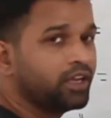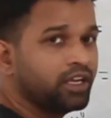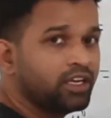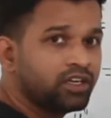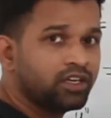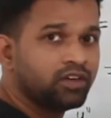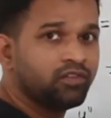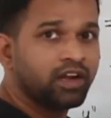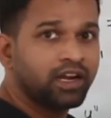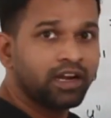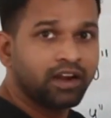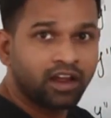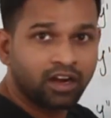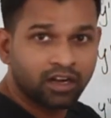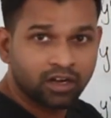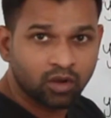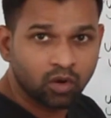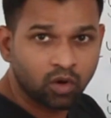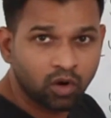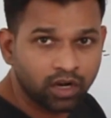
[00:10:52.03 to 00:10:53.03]
It will
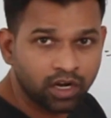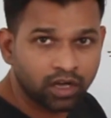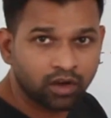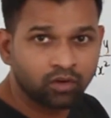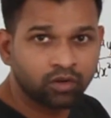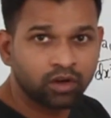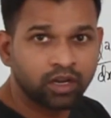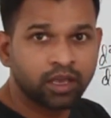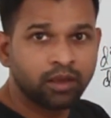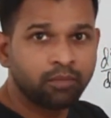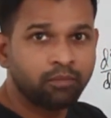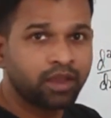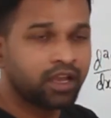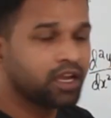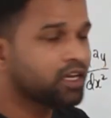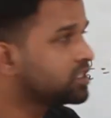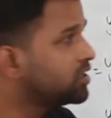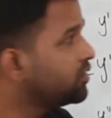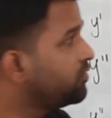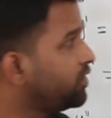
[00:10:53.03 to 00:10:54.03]
not go down,
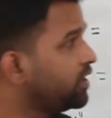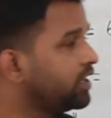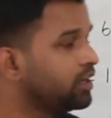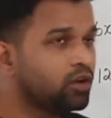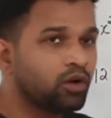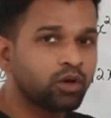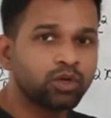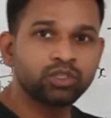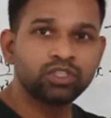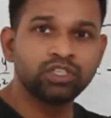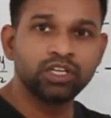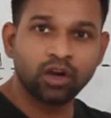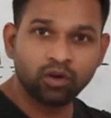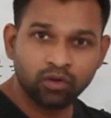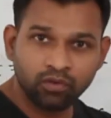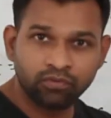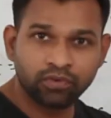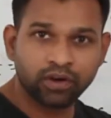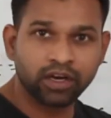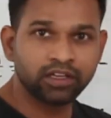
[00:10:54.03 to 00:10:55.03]
because if it goes
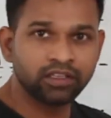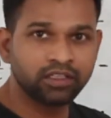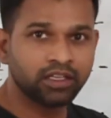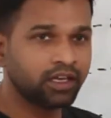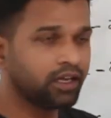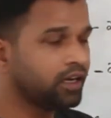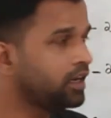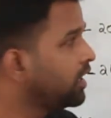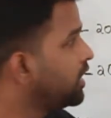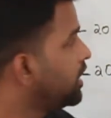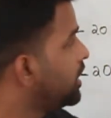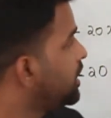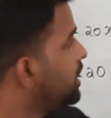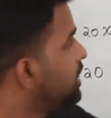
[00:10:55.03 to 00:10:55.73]
down further,